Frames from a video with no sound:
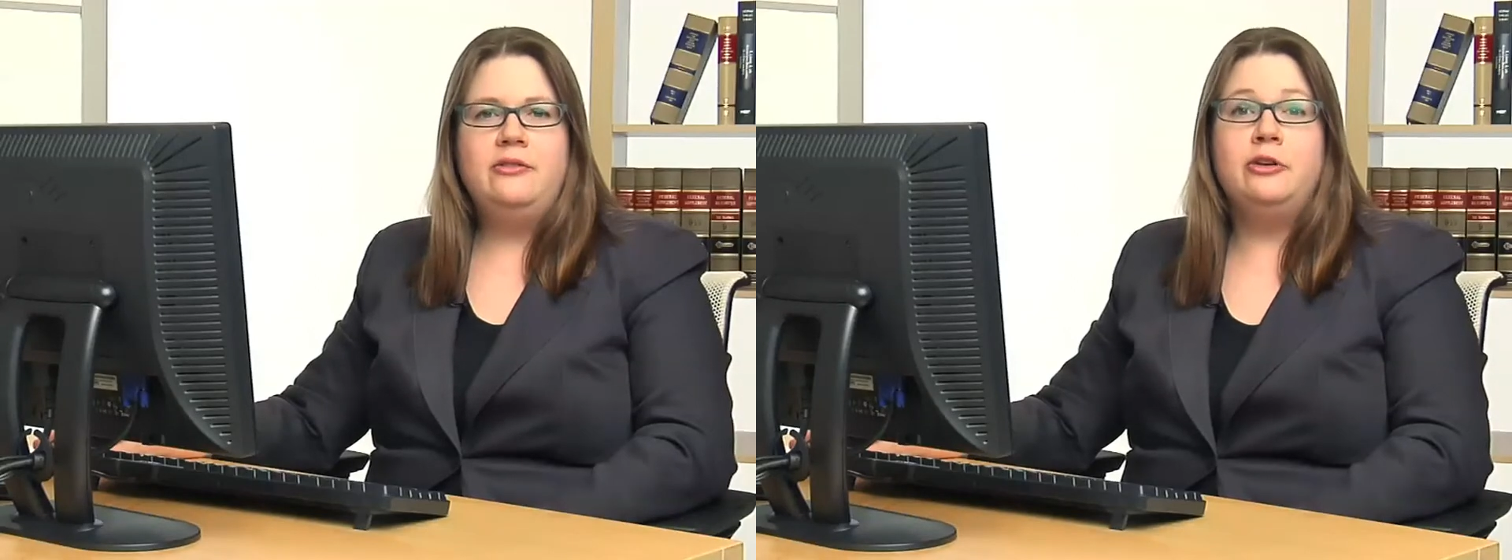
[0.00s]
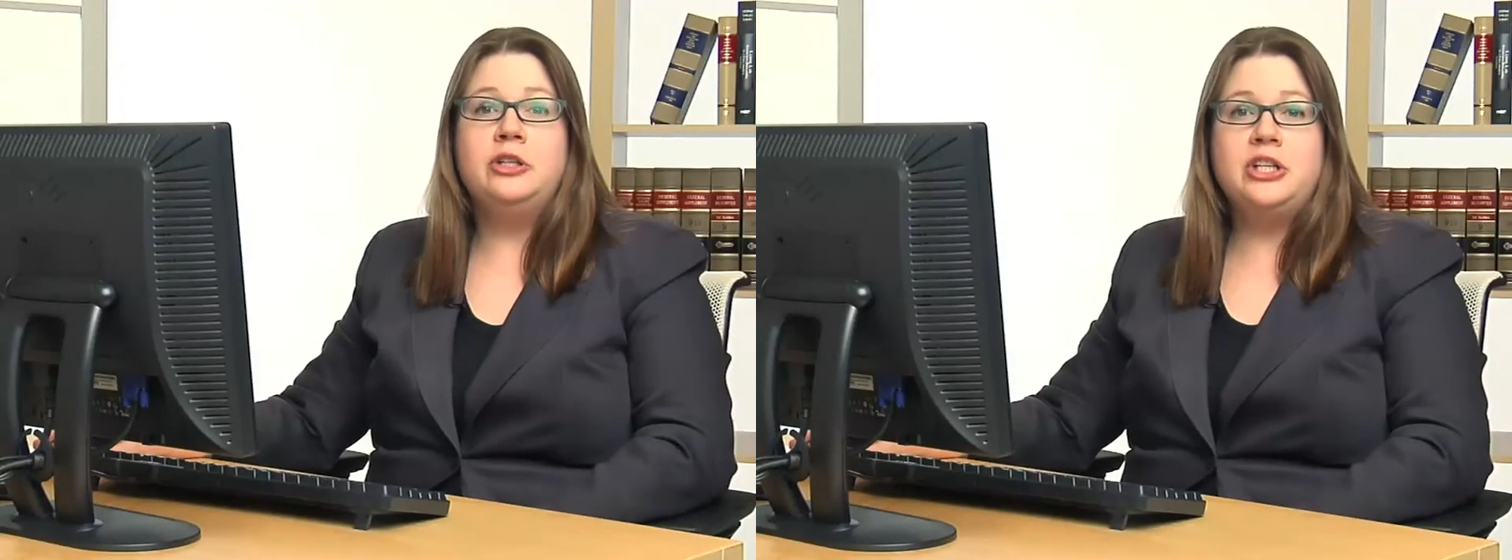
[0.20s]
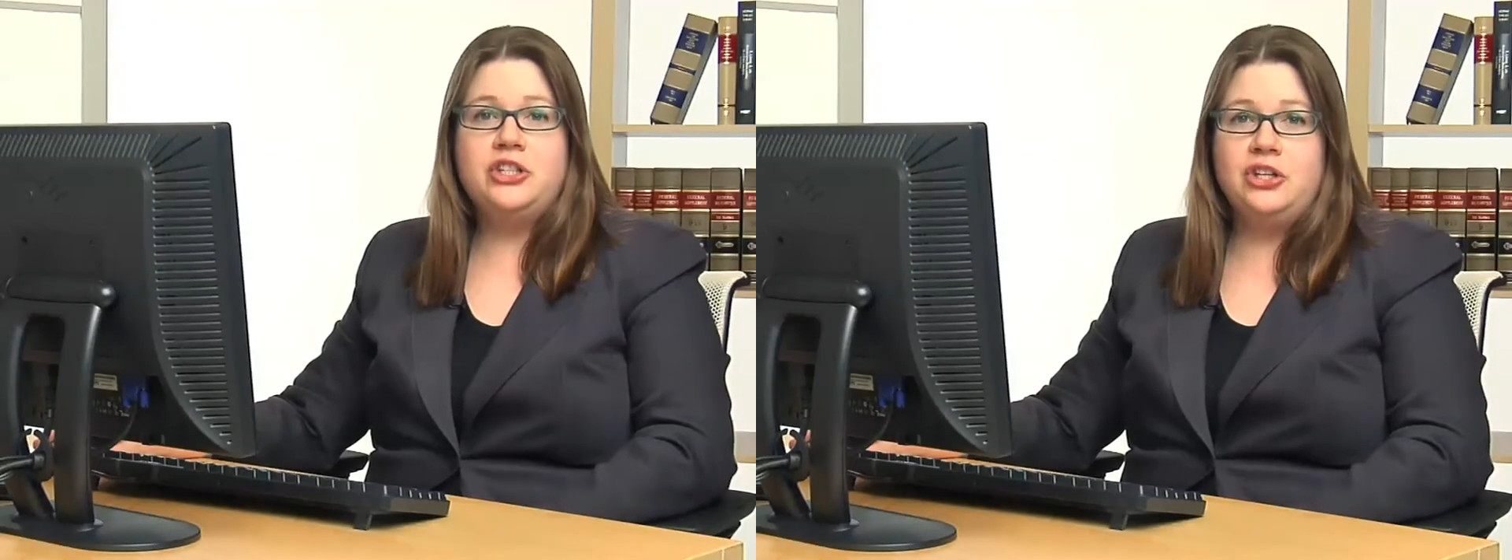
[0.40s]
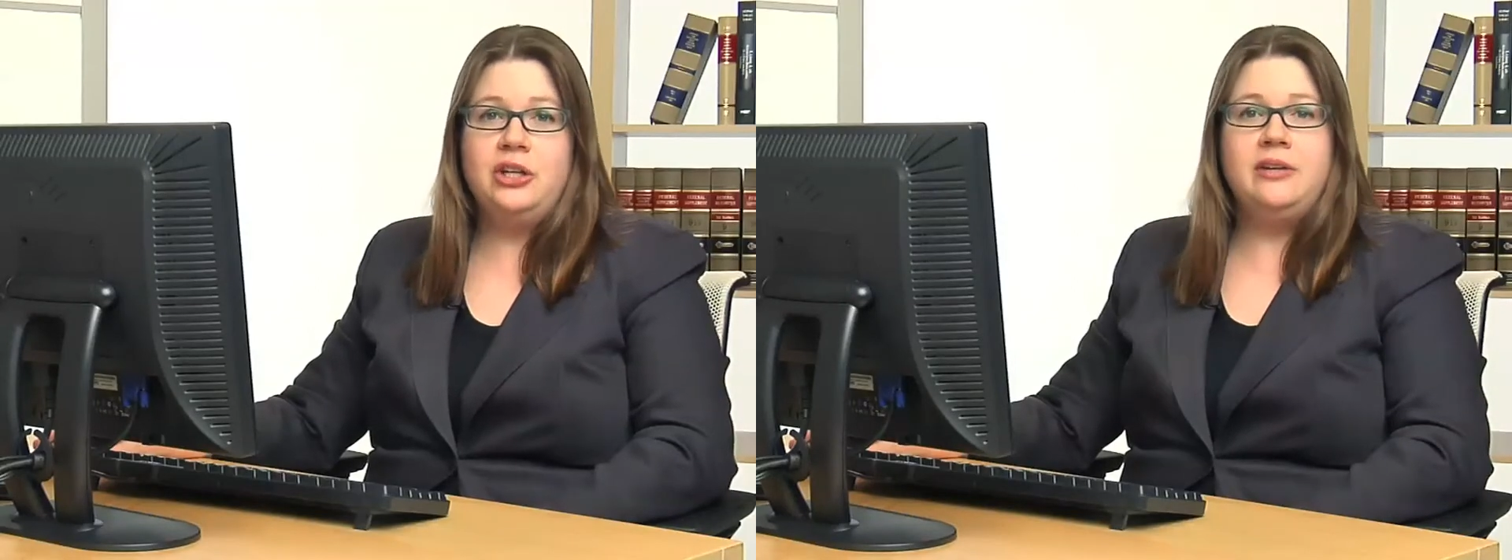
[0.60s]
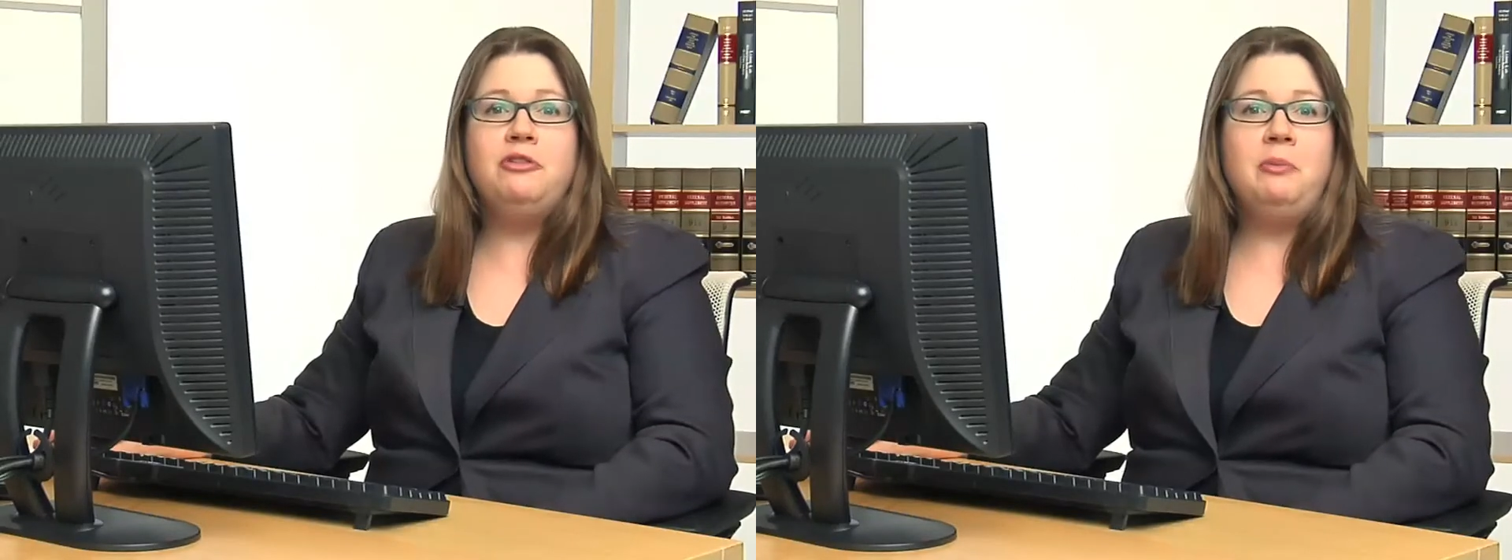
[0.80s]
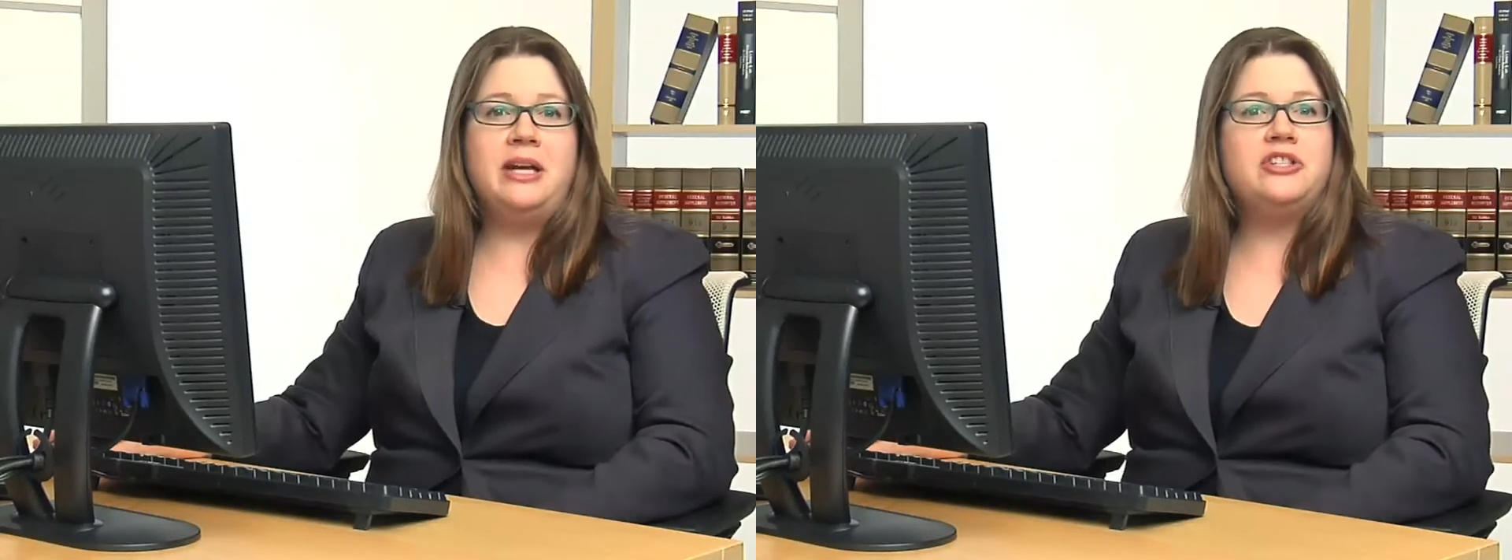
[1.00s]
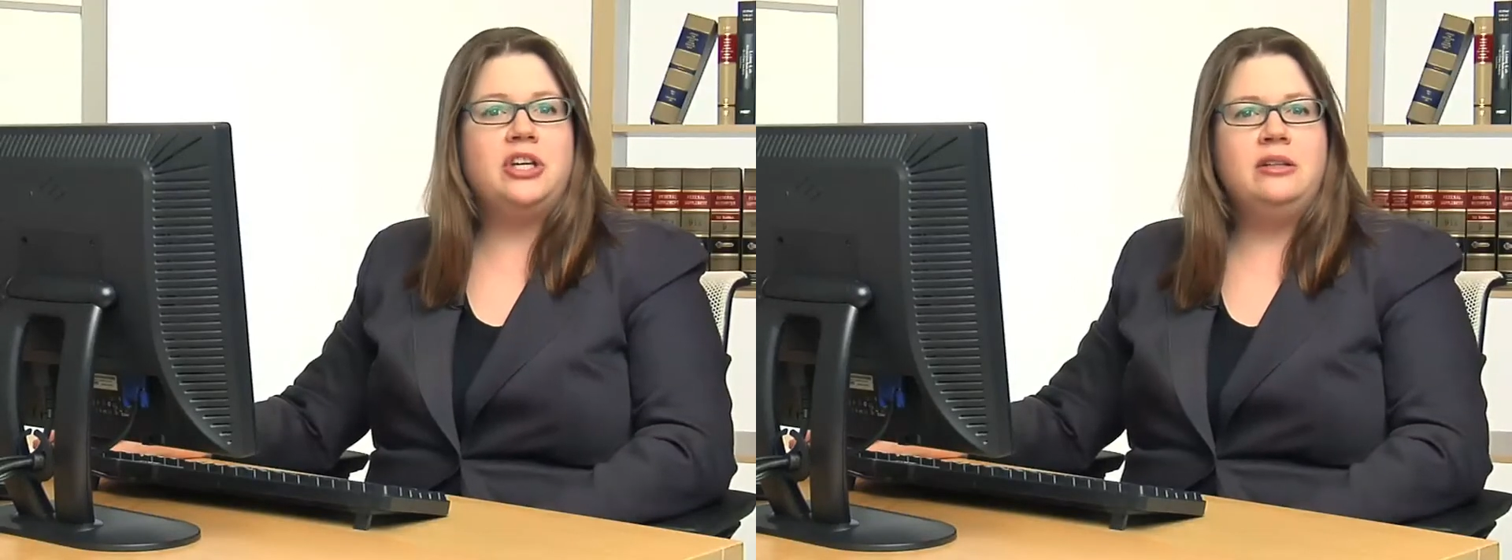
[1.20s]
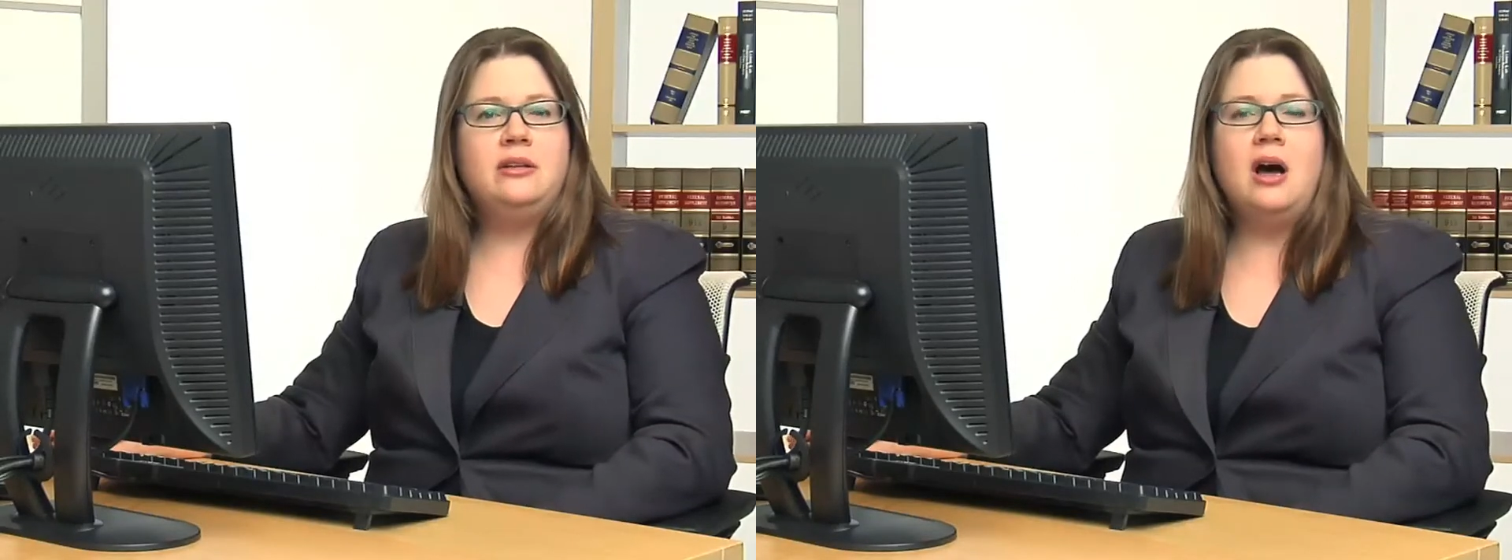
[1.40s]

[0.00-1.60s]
For additional information,